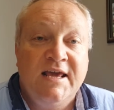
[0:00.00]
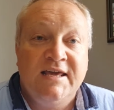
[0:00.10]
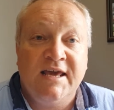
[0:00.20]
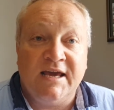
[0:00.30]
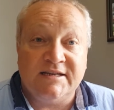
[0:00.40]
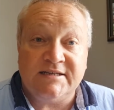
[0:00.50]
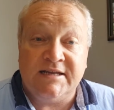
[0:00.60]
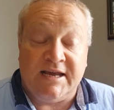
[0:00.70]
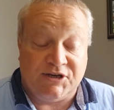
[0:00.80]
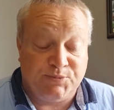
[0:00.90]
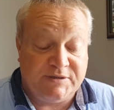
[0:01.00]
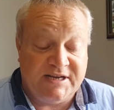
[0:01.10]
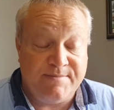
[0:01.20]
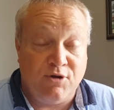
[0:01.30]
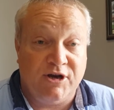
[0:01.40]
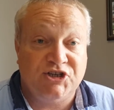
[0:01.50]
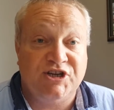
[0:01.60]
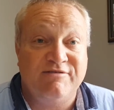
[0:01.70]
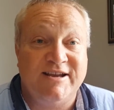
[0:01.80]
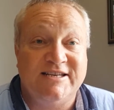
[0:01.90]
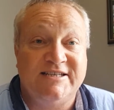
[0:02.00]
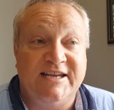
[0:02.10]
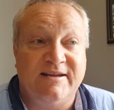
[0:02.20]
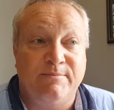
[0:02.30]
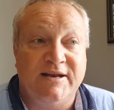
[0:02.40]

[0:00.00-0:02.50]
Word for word: Yes, yes. Petite Midas, she ran second,